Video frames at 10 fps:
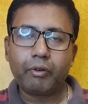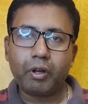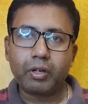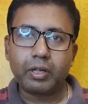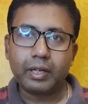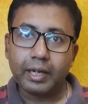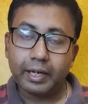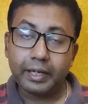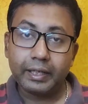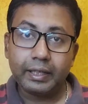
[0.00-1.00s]
for
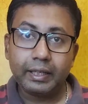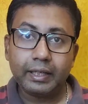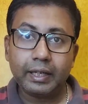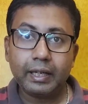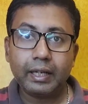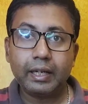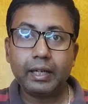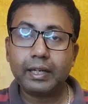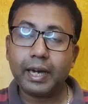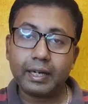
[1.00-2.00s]
learning
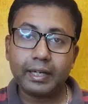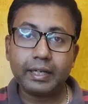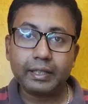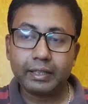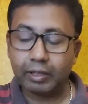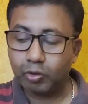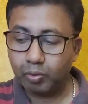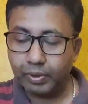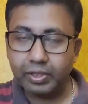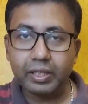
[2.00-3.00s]
and handling the
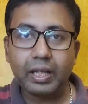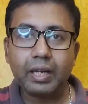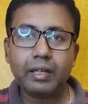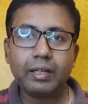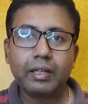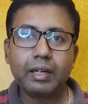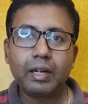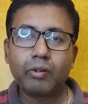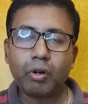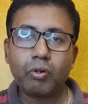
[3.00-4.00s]
instrument sitar.
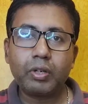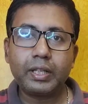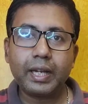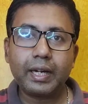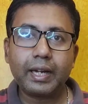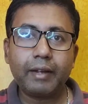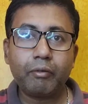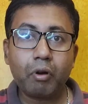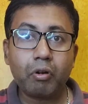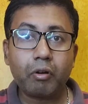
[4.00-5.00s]
Not only that, I have
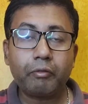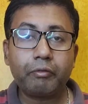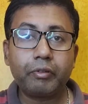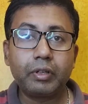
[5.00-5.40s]
a lot of